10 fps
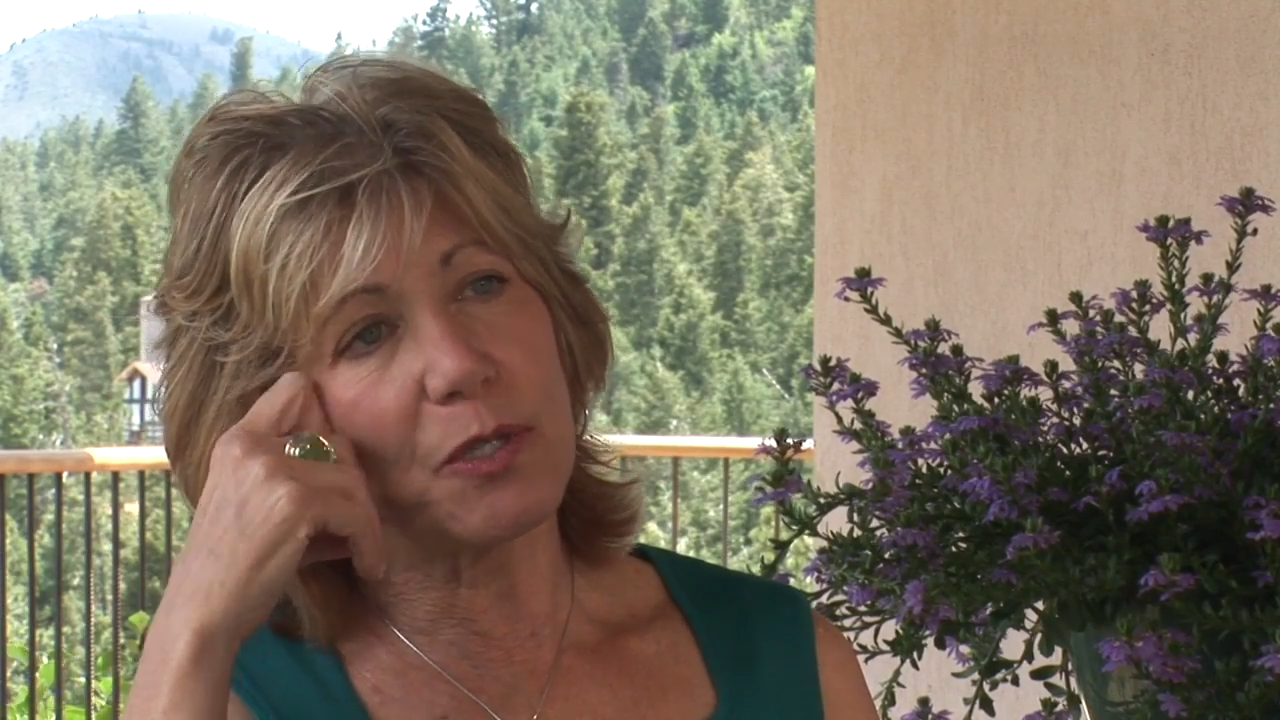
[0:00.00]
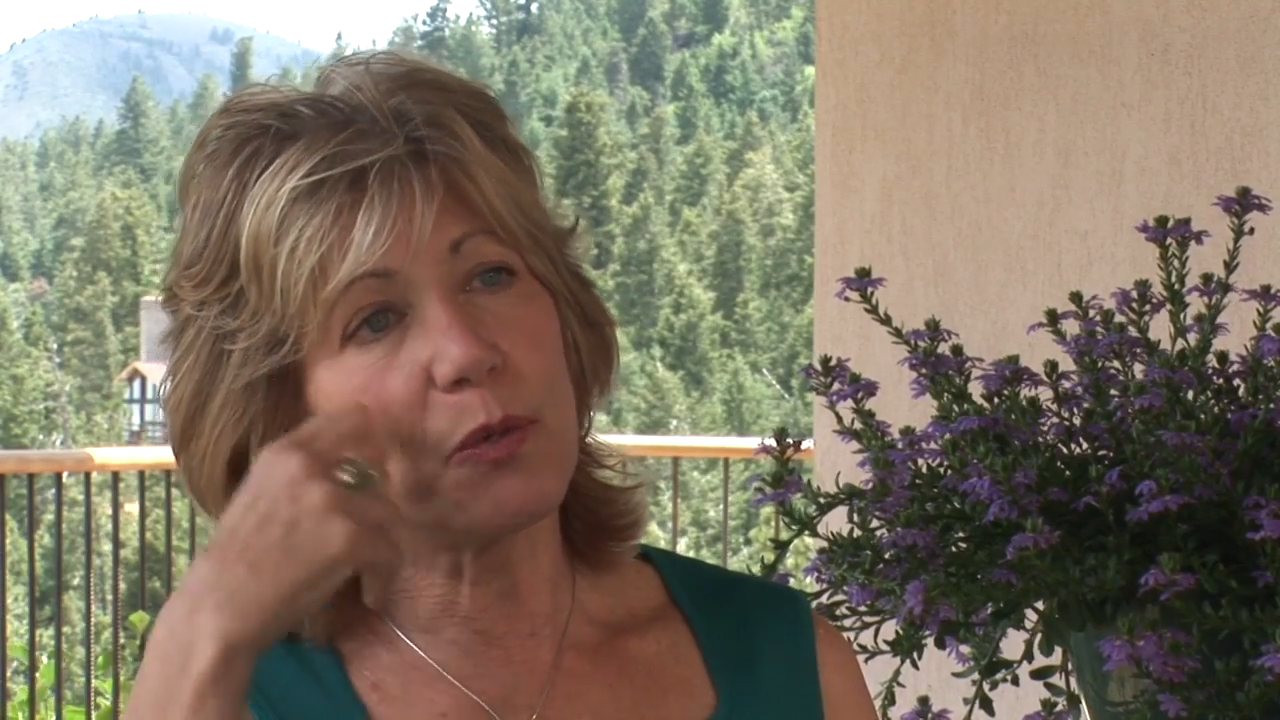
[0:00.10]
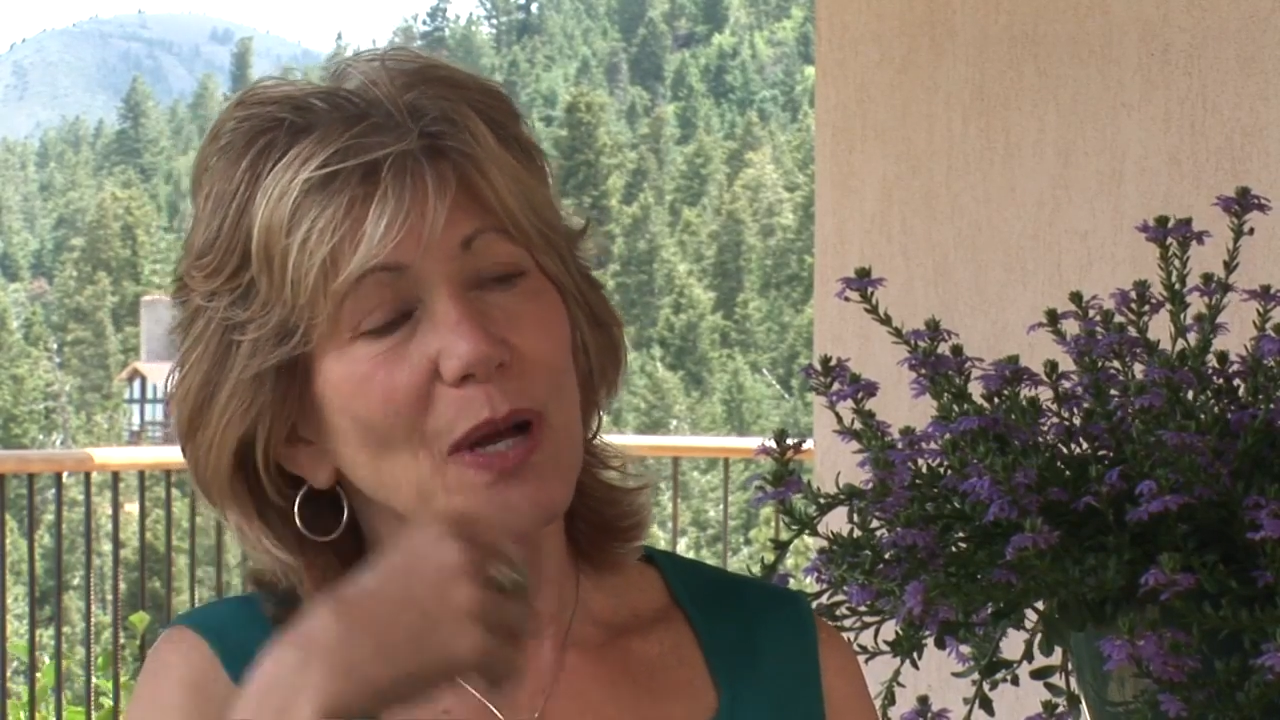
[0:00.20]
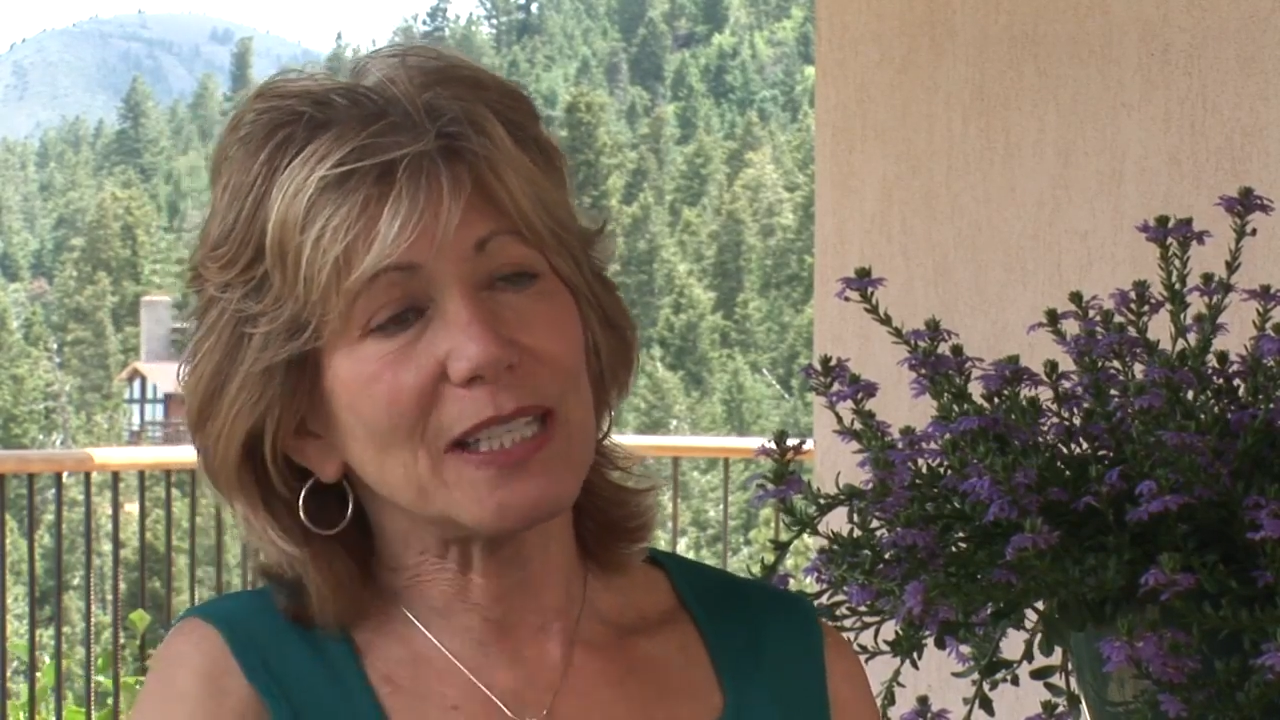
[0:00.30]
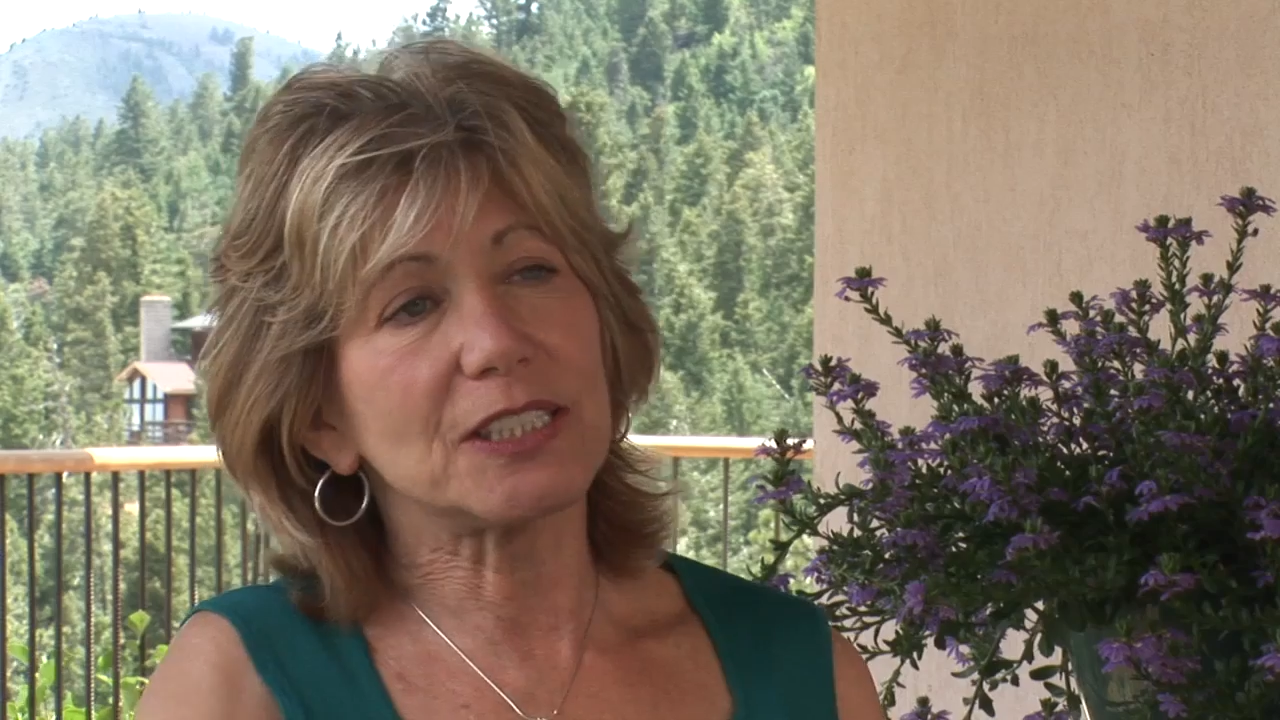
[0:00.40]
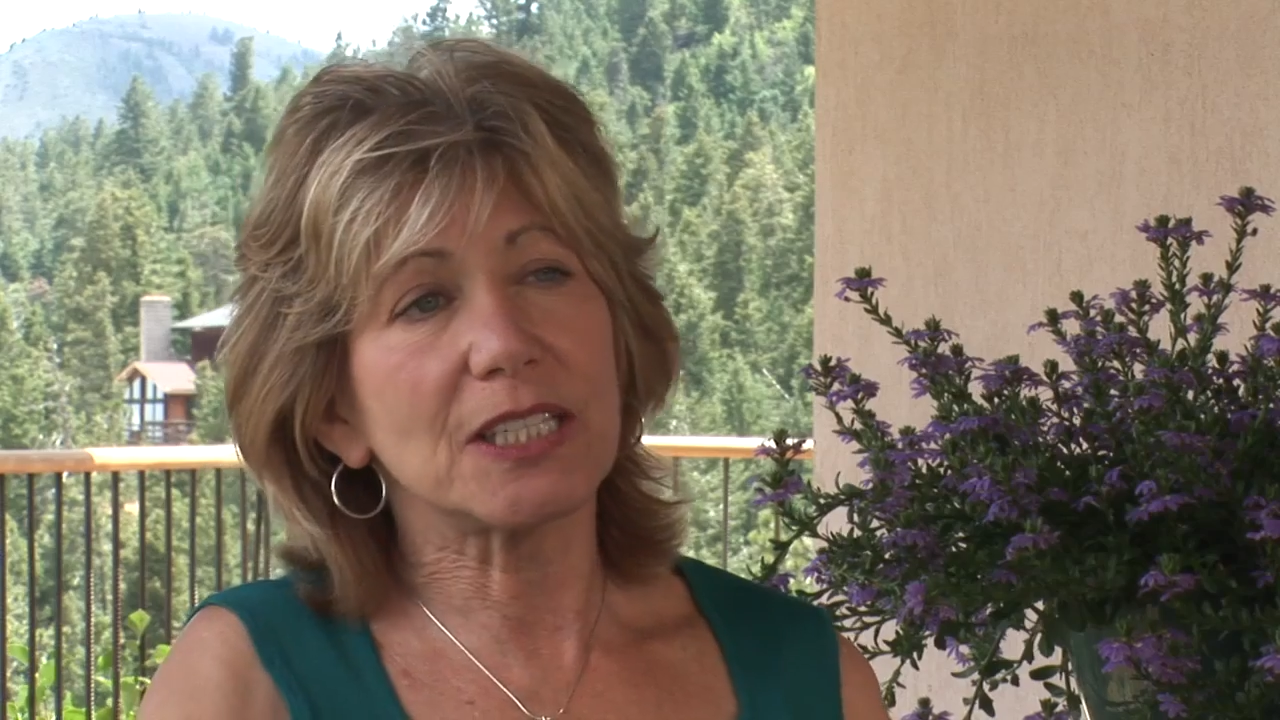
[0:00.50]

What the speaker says: New Age